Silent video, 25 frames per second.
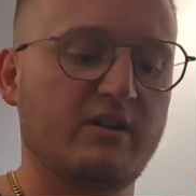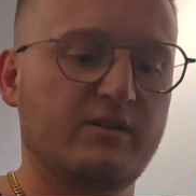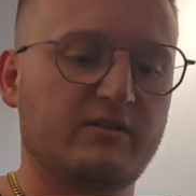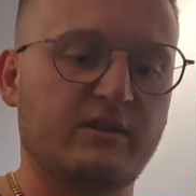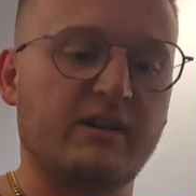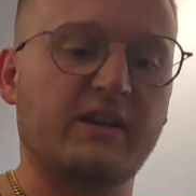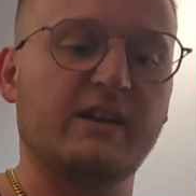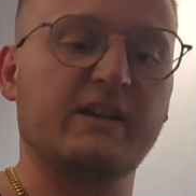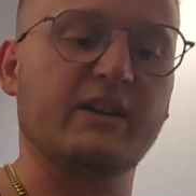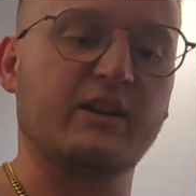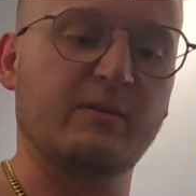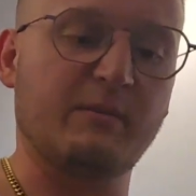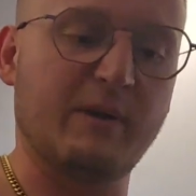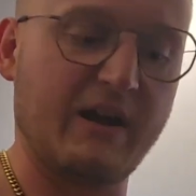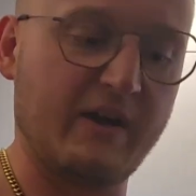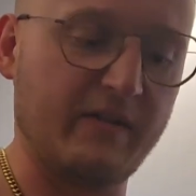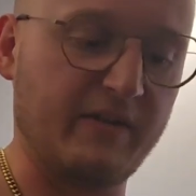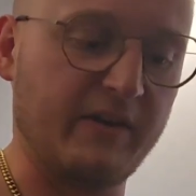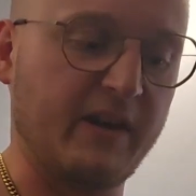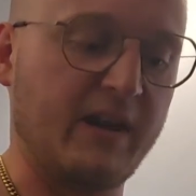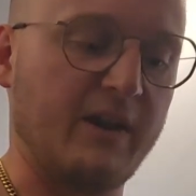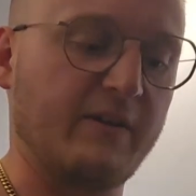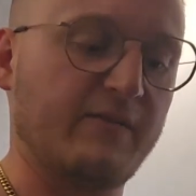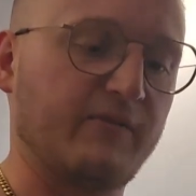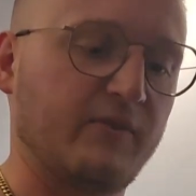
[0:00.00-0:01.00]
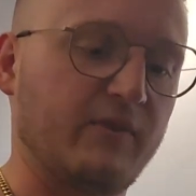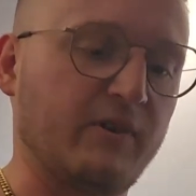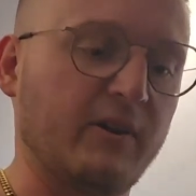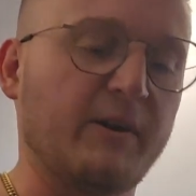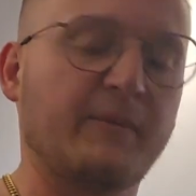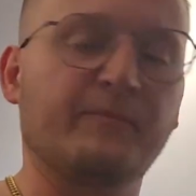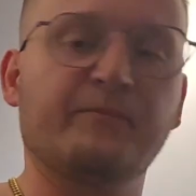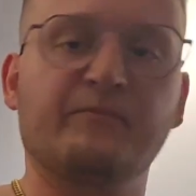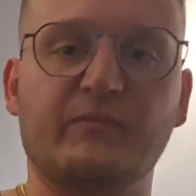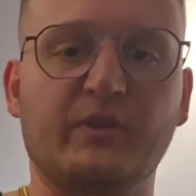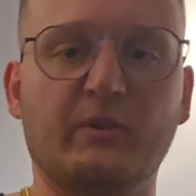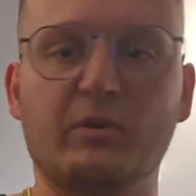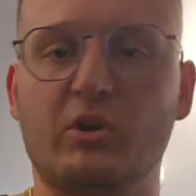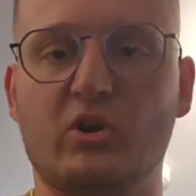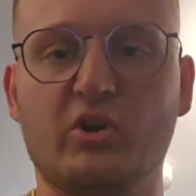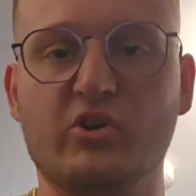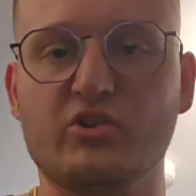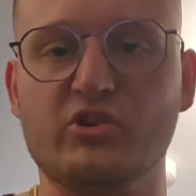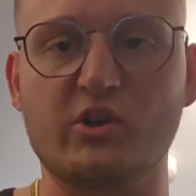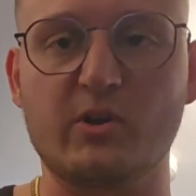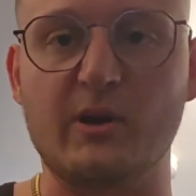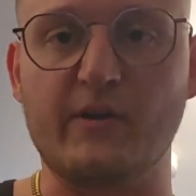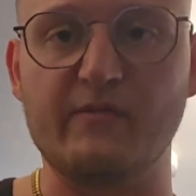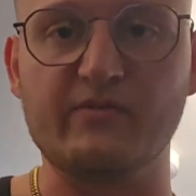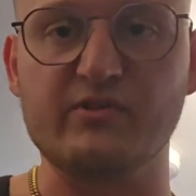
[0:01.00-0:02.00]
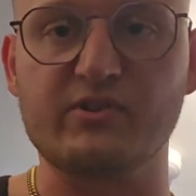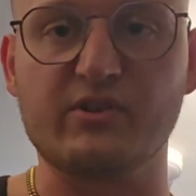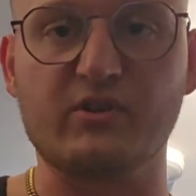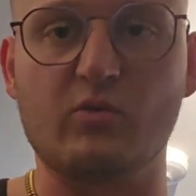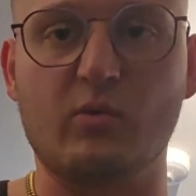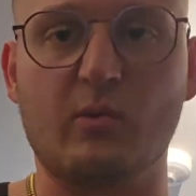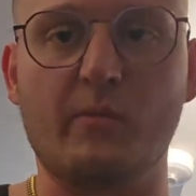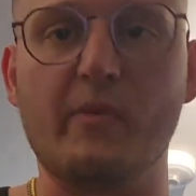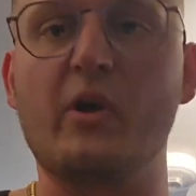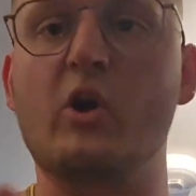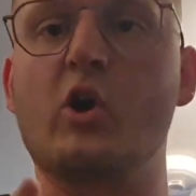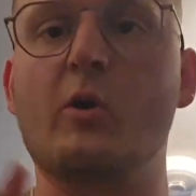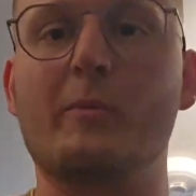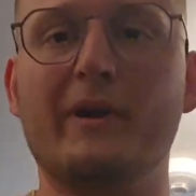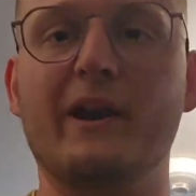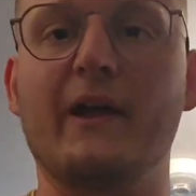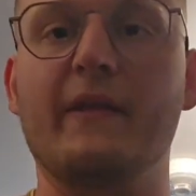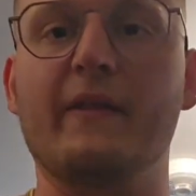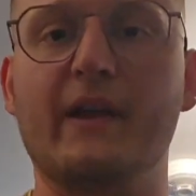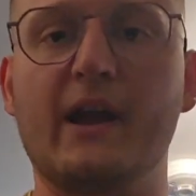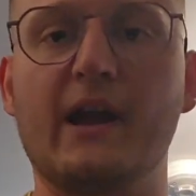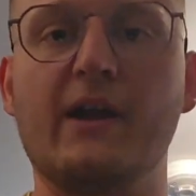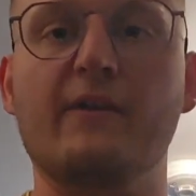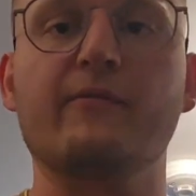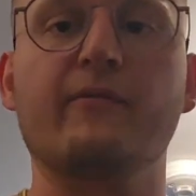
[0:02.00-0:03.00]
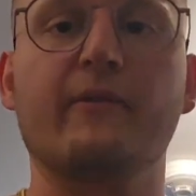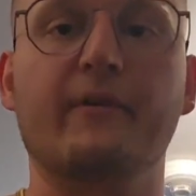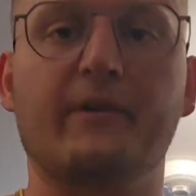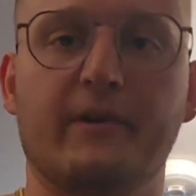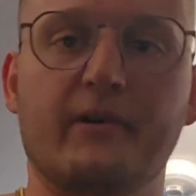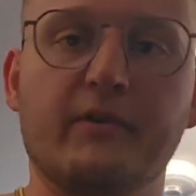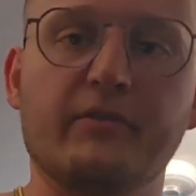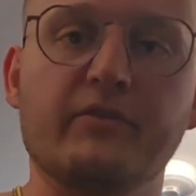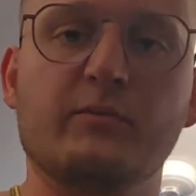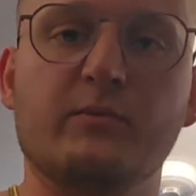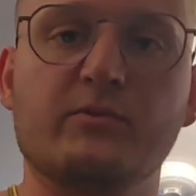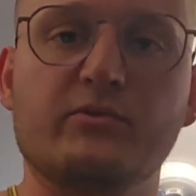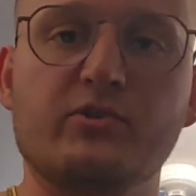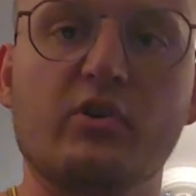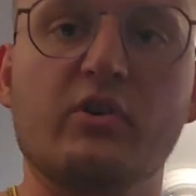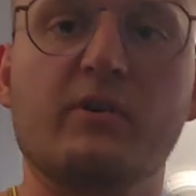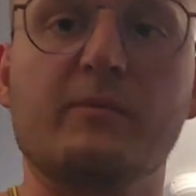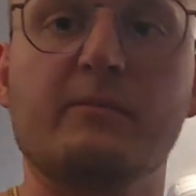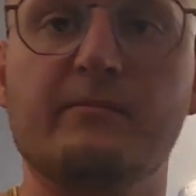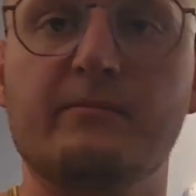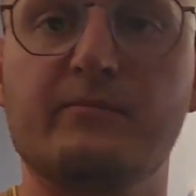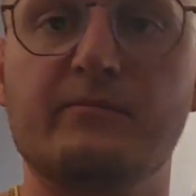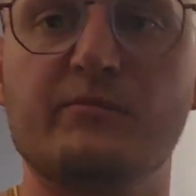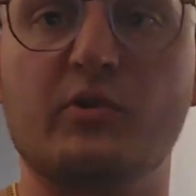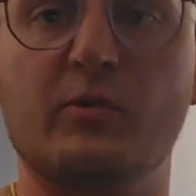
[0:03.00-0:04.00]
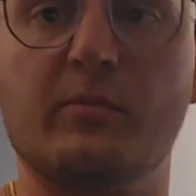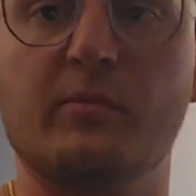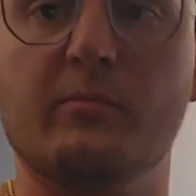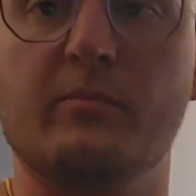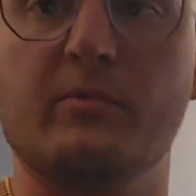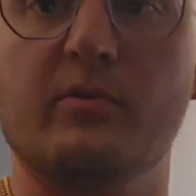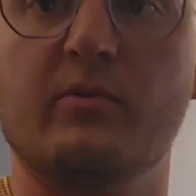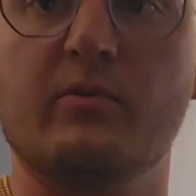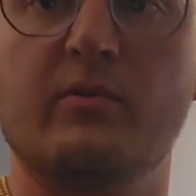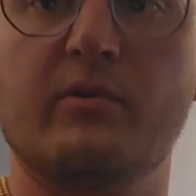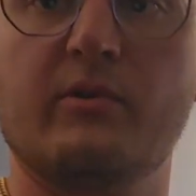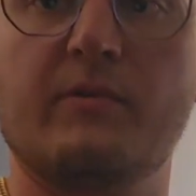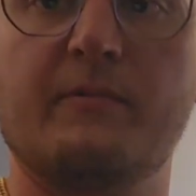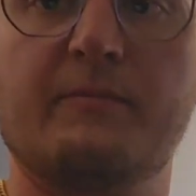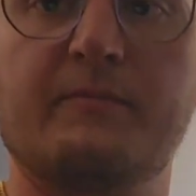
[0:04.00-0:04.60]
Taking them out of the air fryer. I'm not going to show you every single one. They're coming out of the air fryer onto the chopping board.